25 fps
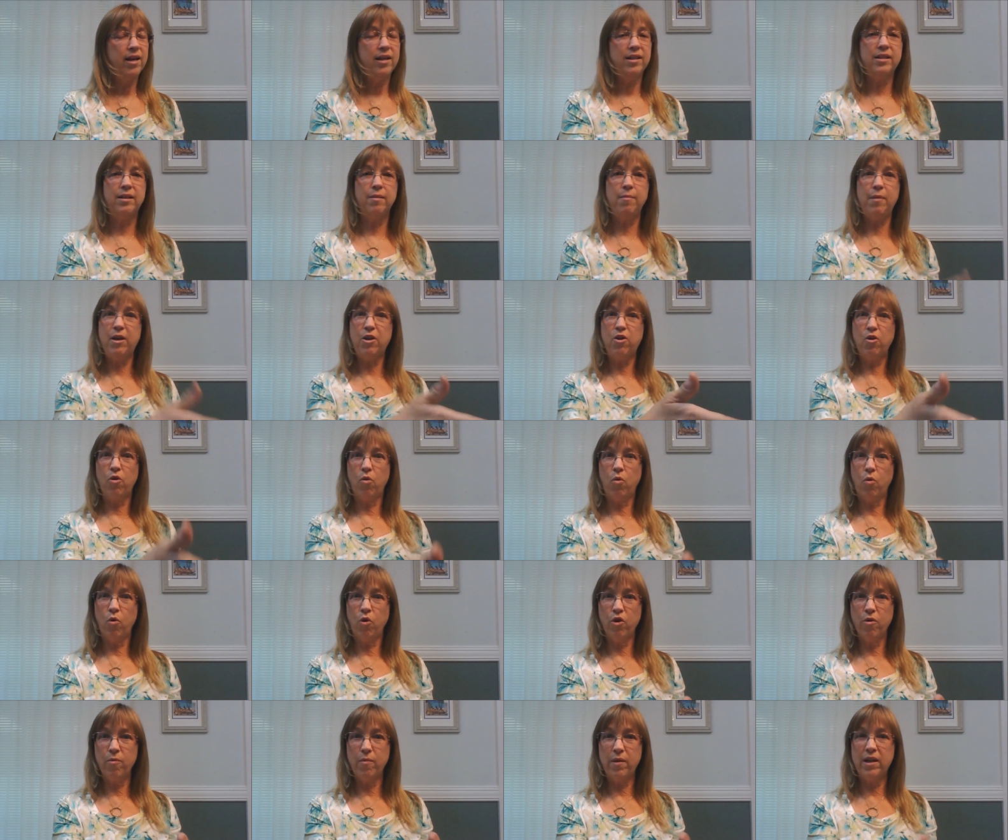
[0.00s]
to make your
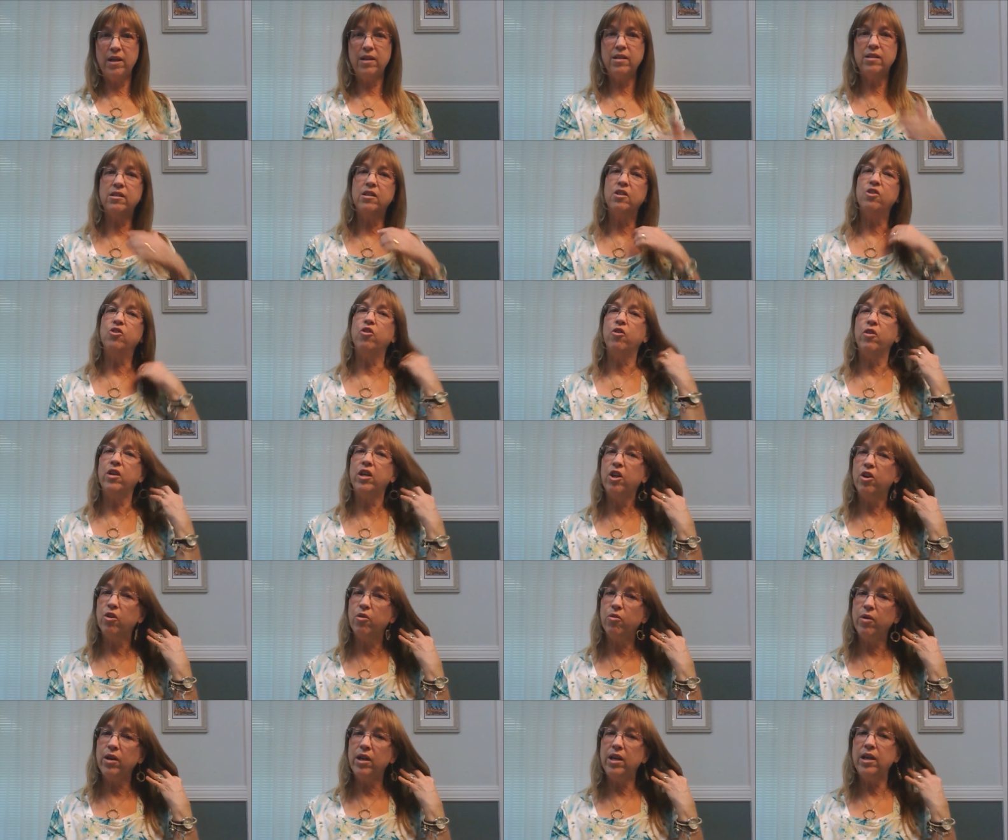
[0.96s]
ornaments and your
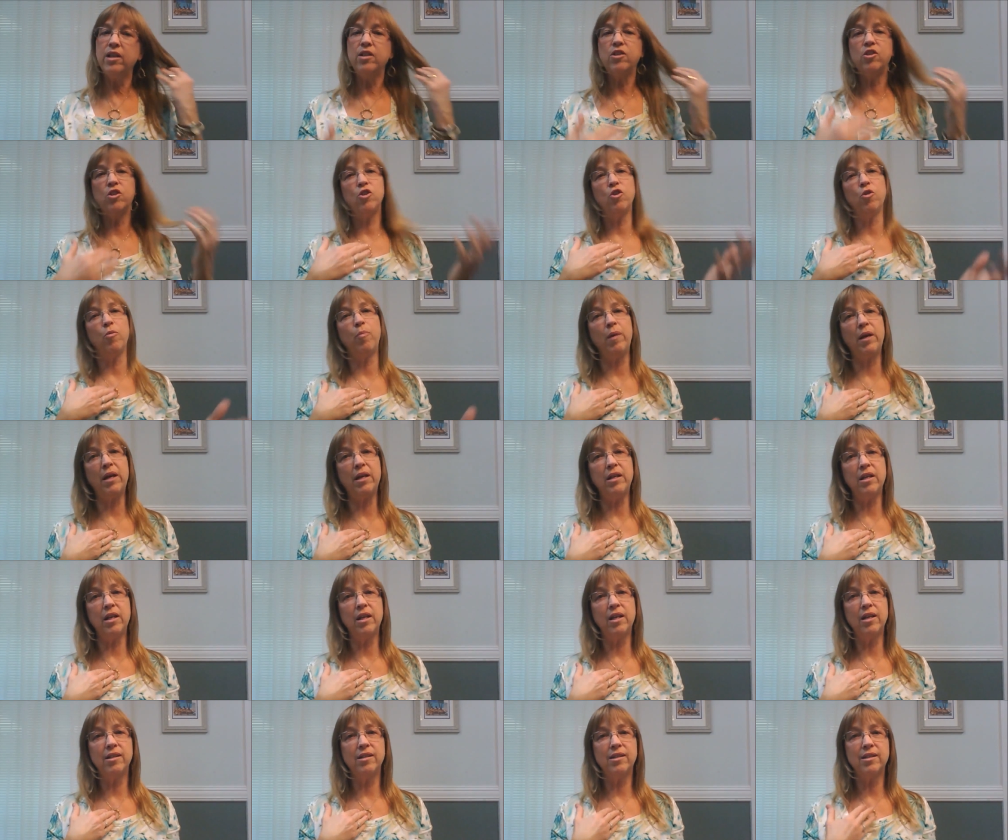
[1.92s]
earrings and your
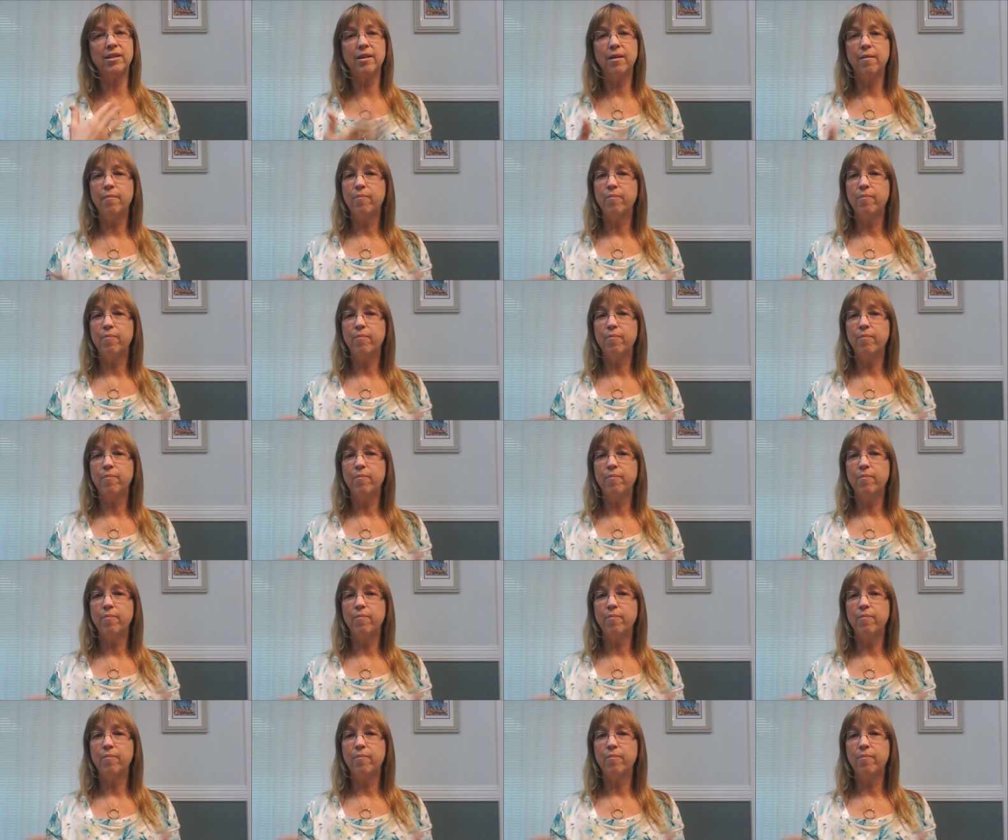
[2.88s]
pendants,